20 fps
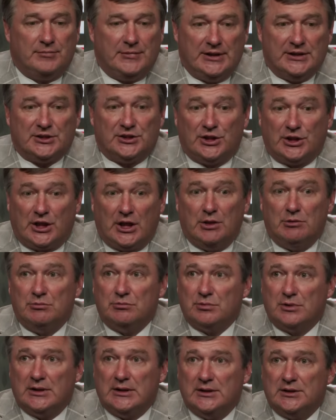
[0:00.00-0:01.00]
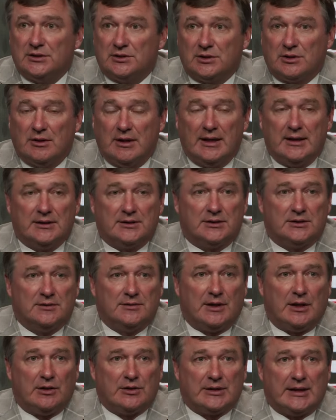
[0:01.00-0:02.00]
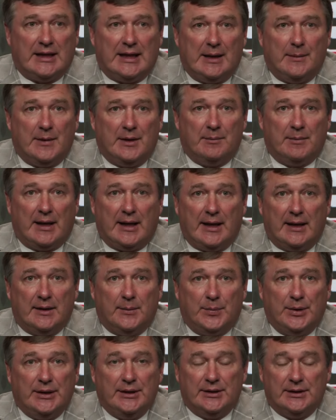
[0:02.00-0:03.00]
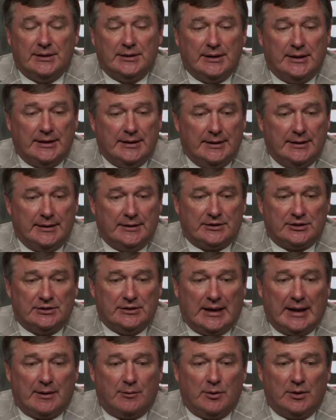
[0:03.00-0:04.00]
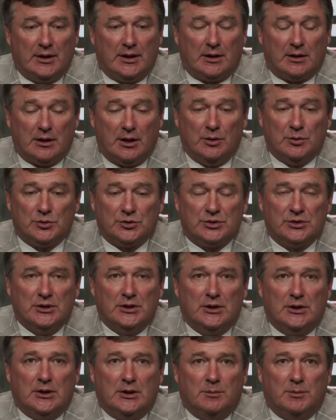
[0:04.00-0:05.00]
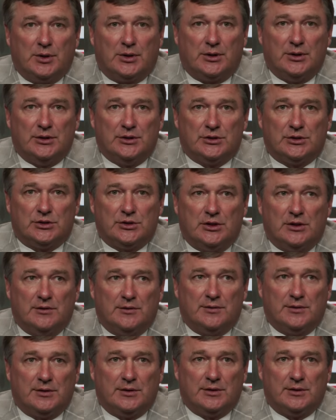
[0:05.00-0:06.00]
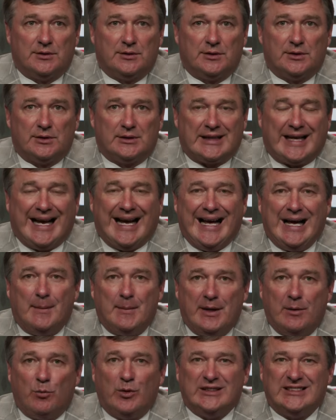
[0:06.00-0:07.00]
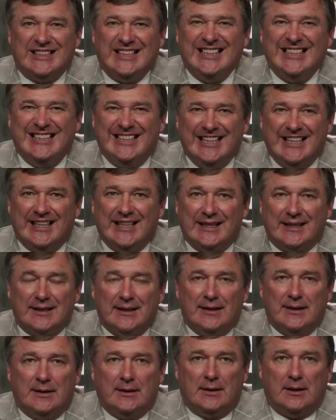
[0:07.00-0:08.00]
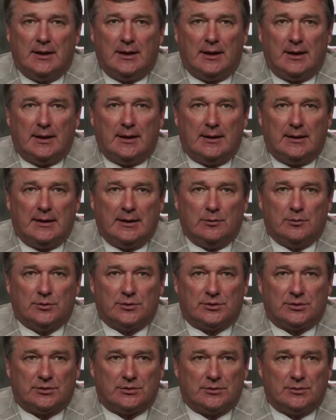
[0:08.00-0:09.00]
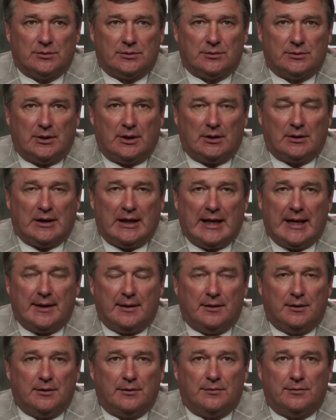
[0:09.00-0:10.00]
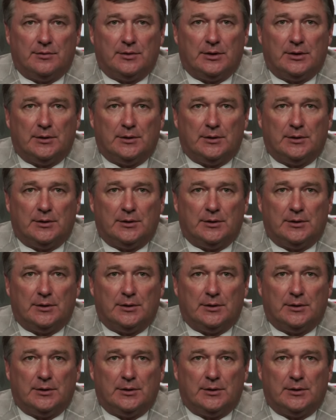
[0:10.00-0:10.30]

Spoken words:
is the GOAT, he is the greatest of all time, in my opinion, and it's not really close because of the time in which he did it. It was a lot of,